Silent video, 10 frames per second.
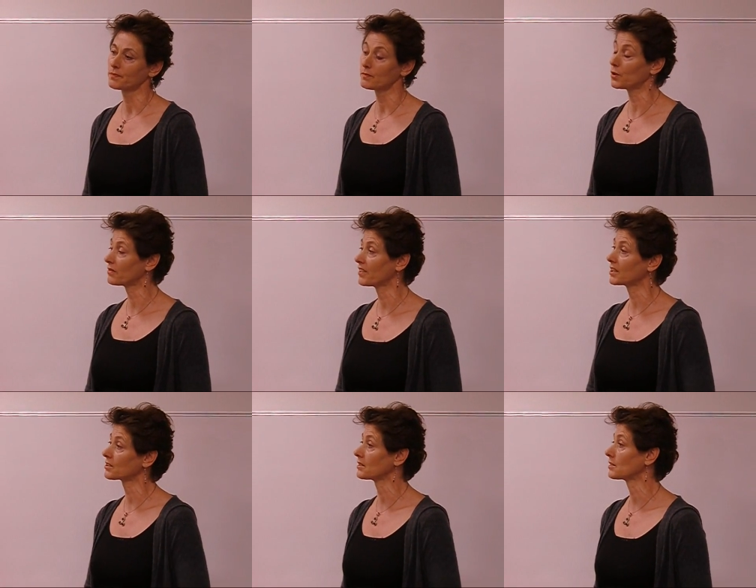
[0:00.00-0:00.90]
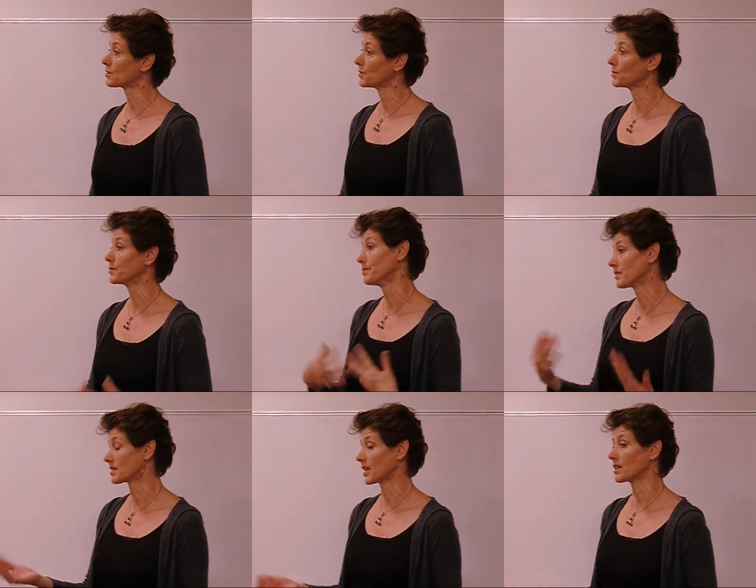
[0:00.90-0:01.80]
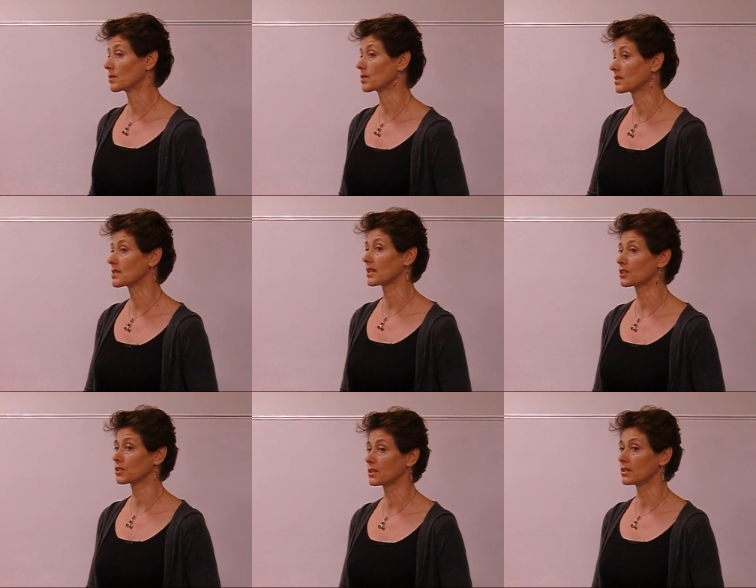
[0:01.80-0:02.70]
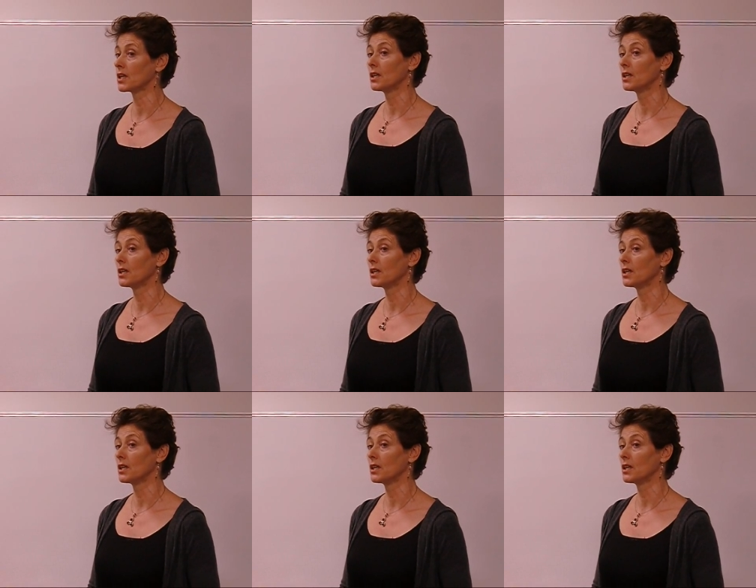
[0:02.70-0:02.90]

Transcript: motivation to stay in the organization and